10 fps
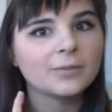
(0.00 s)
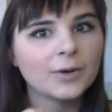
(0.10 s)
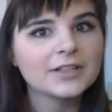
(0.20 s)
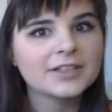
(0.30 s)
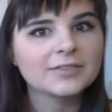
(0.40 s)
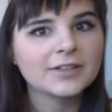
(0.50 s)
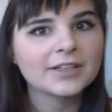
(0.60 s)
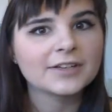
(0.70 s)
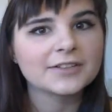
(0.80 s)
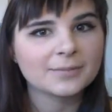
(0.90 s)
watching
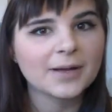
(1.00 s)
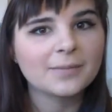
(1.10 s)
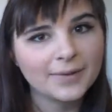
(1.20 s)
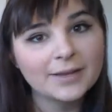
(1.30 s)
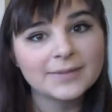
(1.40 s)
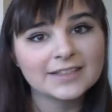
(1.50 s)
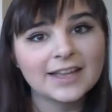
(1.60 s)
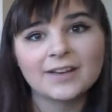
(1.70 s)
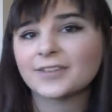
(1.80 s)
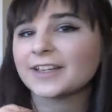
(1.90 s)
videos about babies
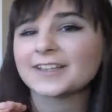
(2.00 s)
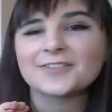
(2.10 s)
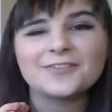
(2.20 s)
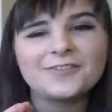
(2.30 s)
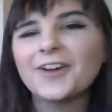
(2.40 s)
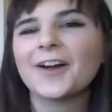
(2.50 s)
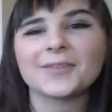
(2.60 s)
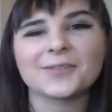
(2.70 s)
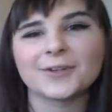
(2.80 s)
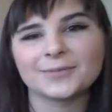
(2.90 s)
laughing is
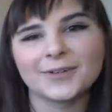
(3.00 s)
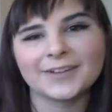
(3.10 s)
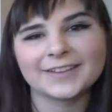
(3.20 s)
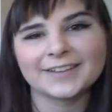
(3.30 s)
far more important